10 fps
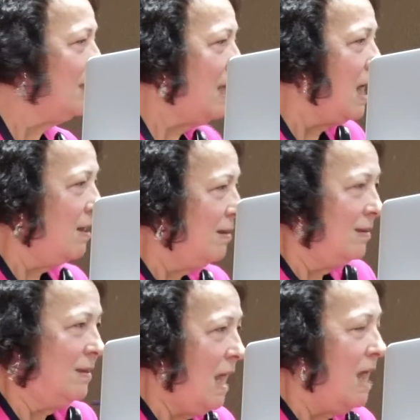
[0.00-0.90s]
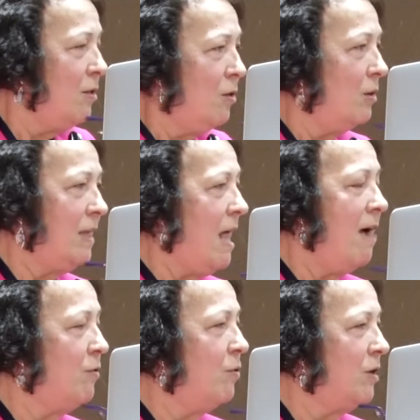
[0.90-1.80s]
they
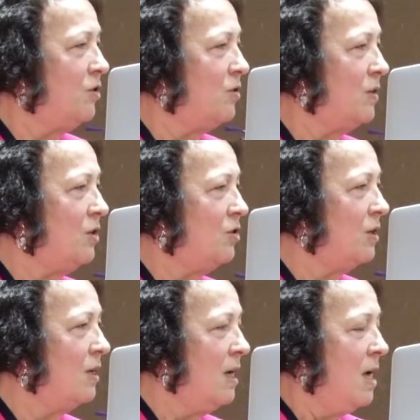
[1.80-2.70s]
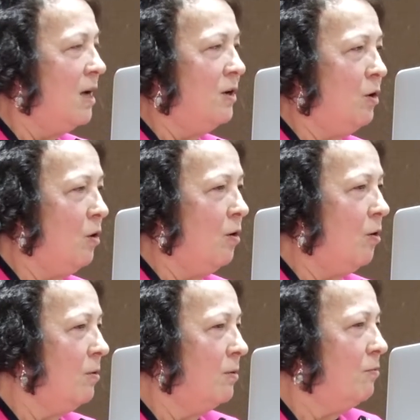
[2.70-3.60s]
have no registration,
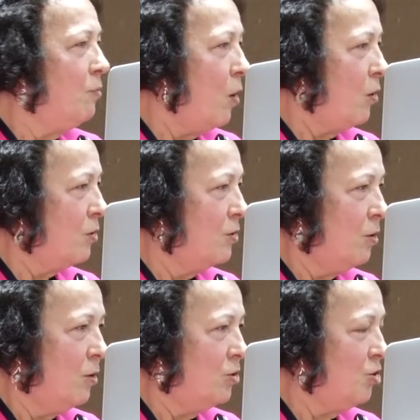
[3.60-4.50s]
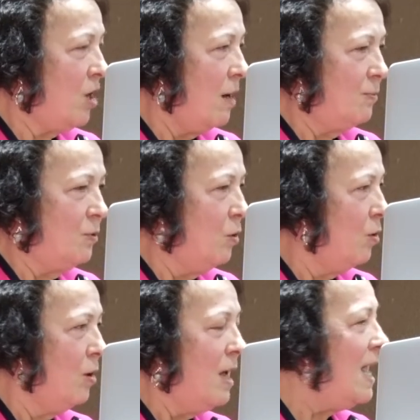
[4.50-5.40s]
no work, no job,
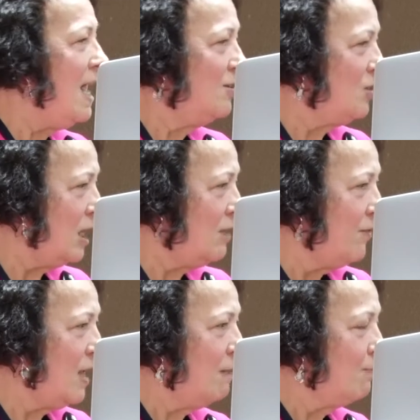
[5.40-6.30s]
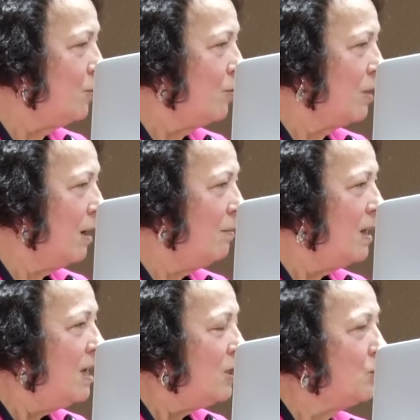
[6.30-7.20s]
no certificate program.
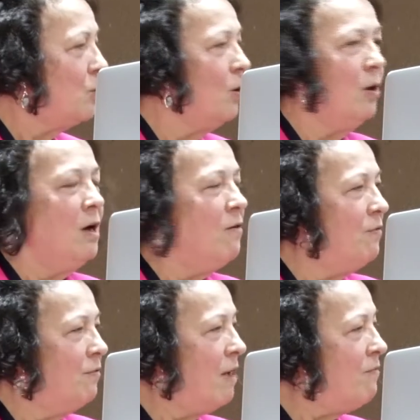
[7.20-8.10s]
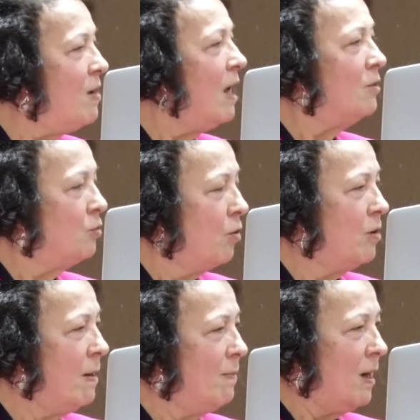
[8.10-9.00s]
So when we are
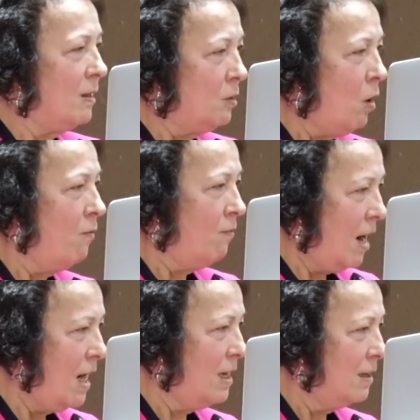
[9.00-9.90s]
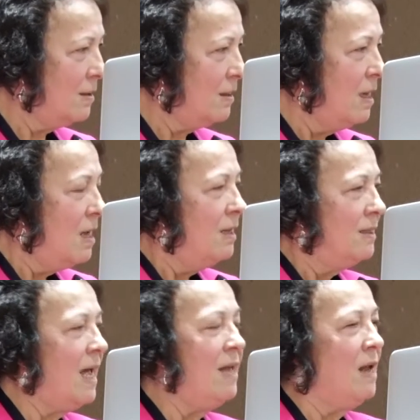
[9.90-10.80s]
talking about non-violence,
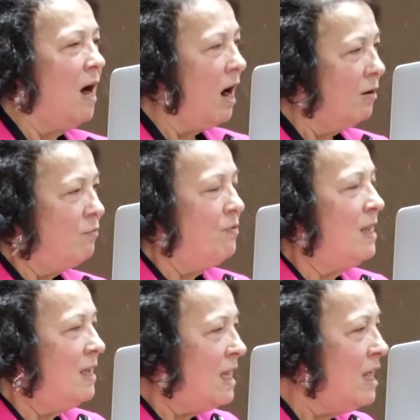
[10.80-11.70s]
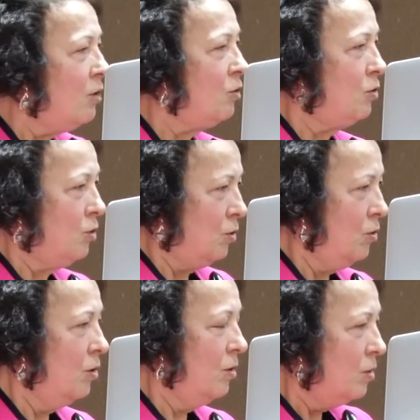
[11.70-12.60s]
then we need to
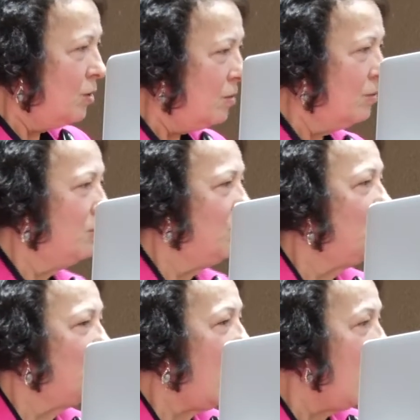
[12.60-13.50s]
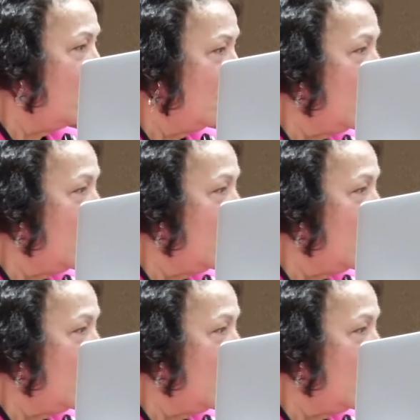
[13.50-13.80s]
channel,